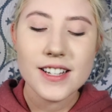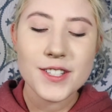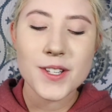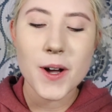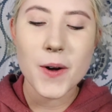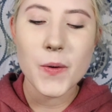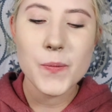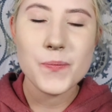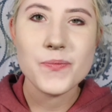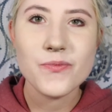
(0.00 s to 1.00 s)

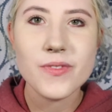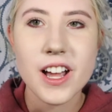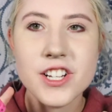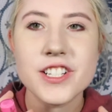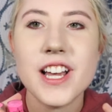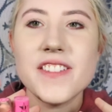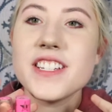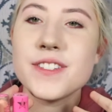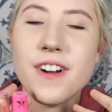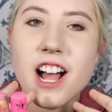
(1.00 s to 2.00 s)
So I just got
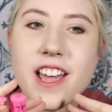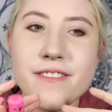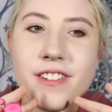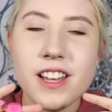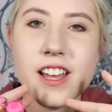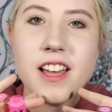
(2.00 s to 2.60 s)
these 5.